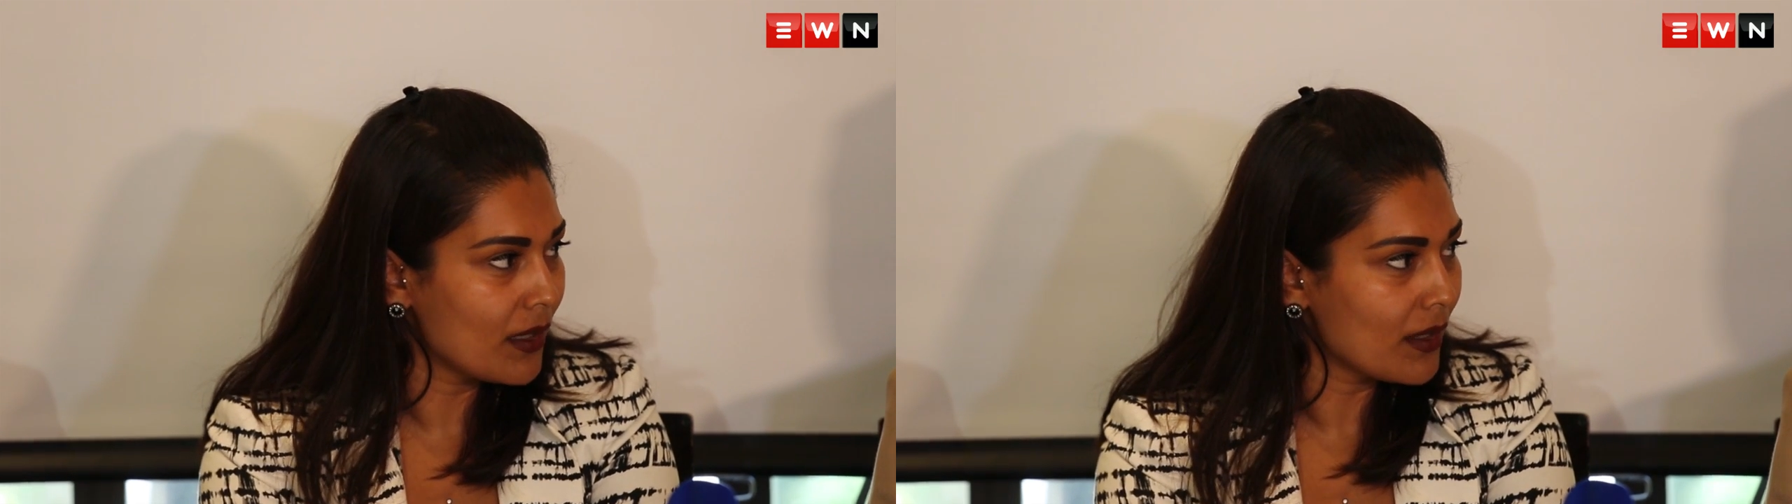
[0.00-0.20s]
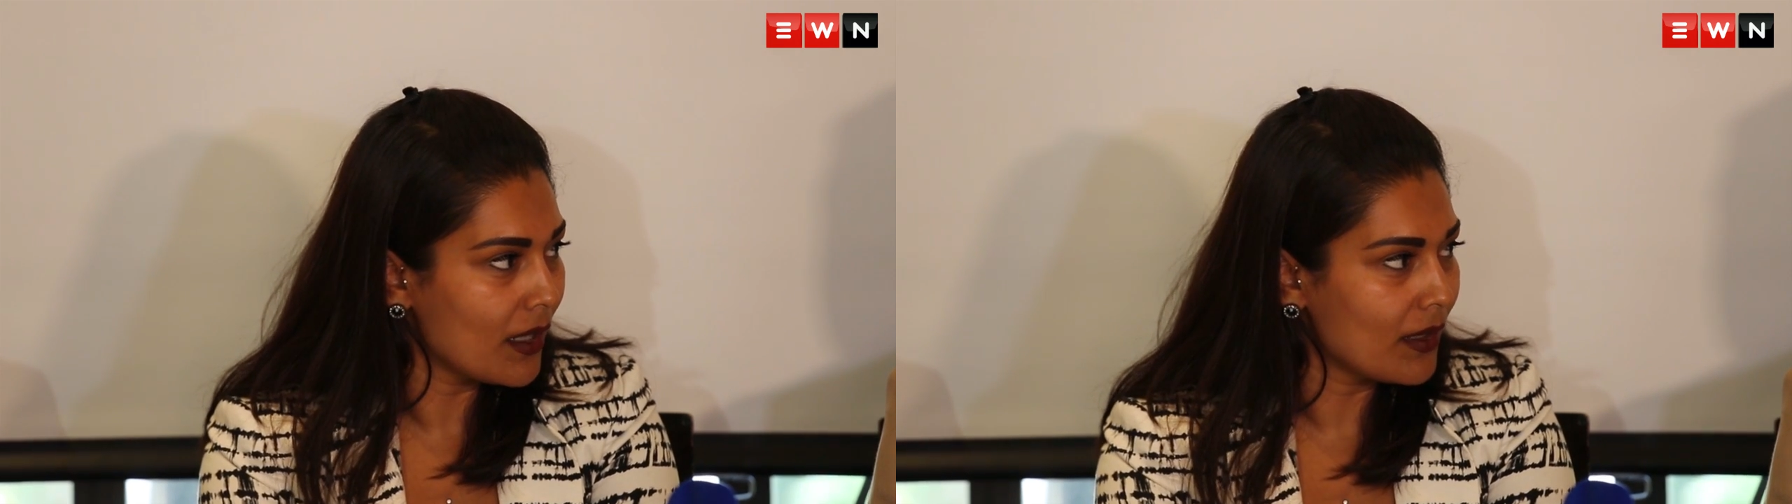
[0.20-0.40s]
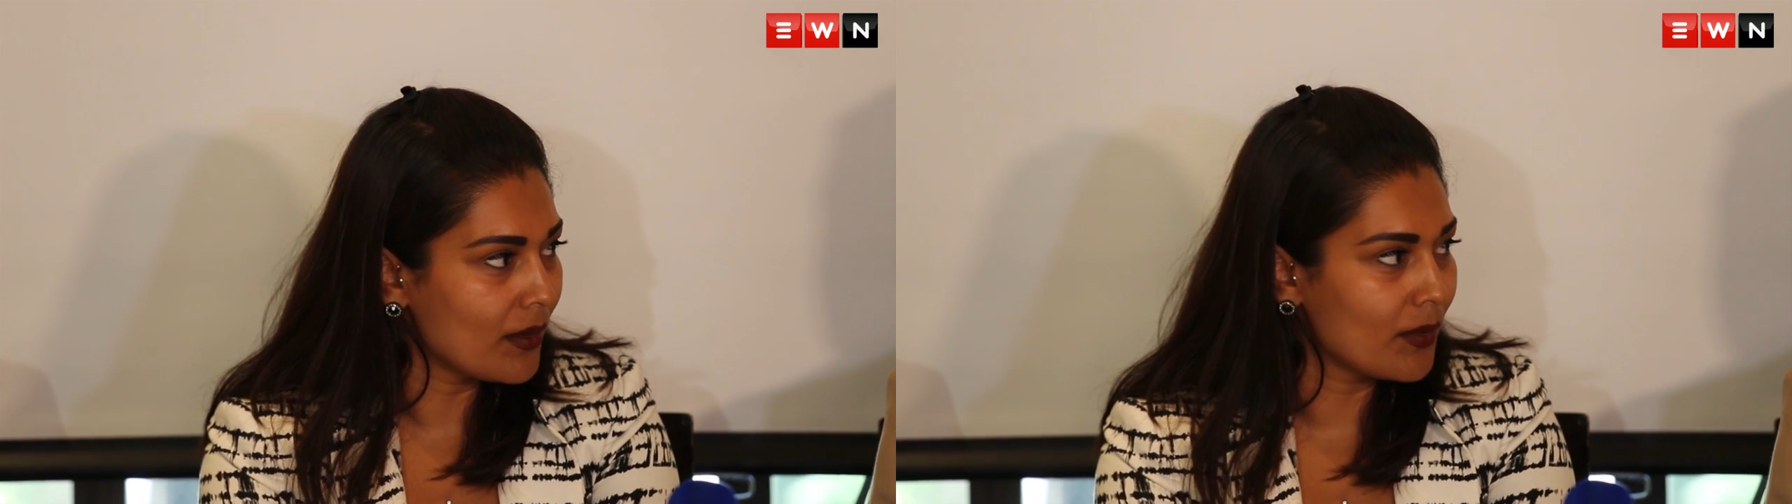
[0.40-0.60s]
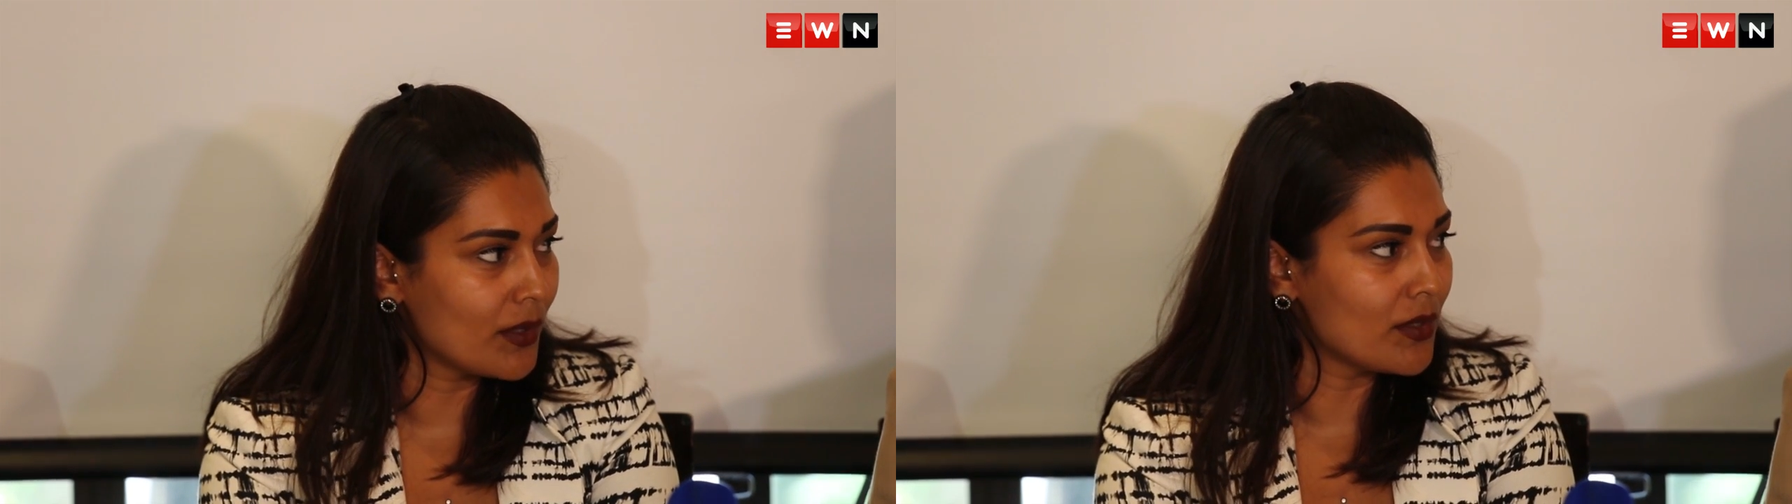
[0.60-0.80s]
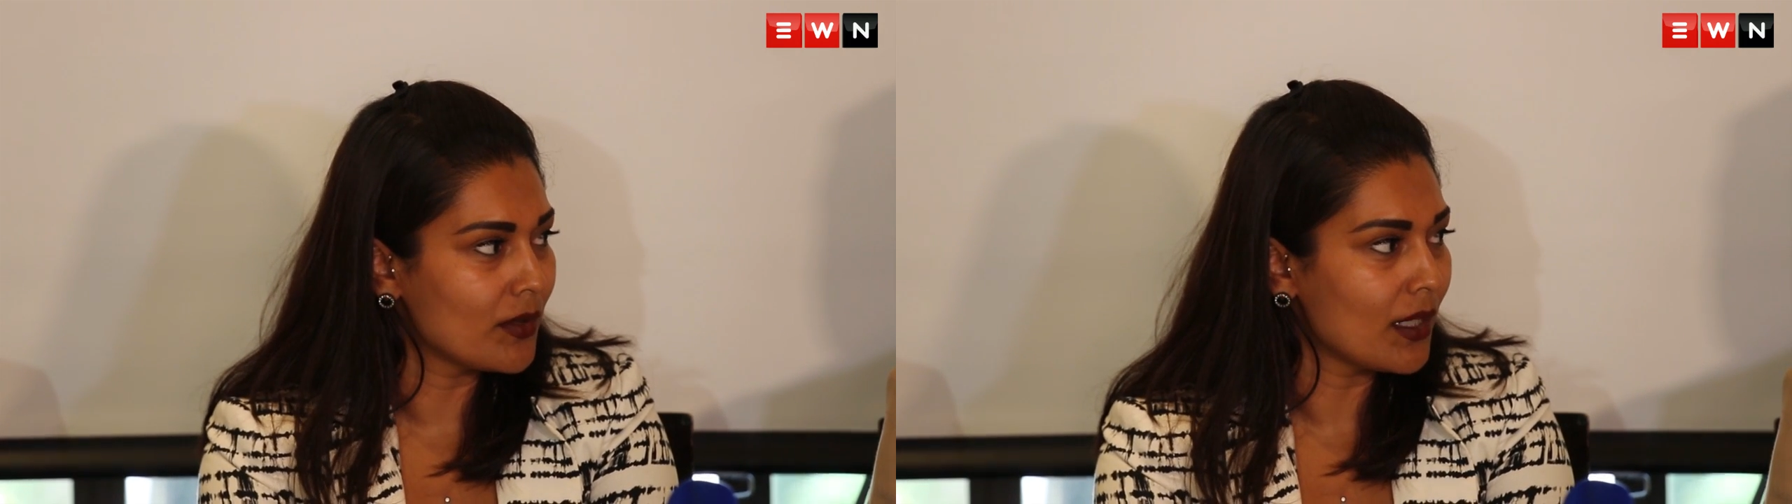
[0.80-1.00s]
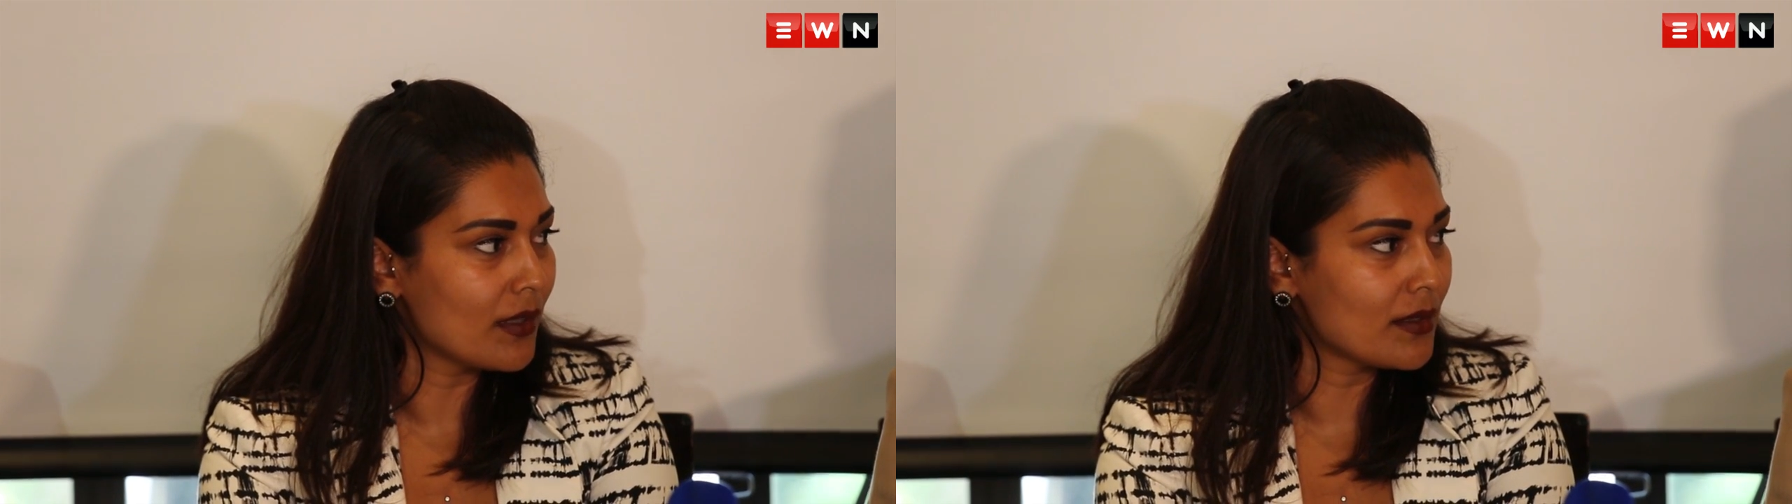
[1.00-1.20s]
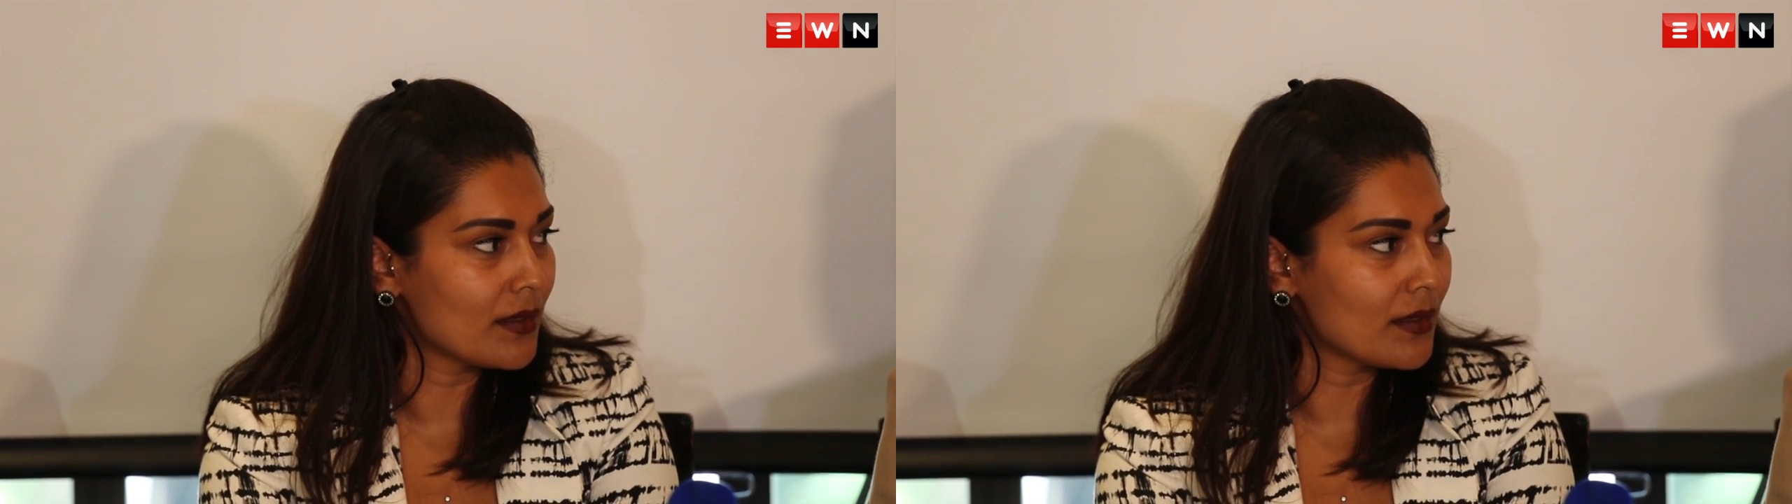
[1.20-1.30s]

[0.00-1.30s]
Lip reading: that they would do that.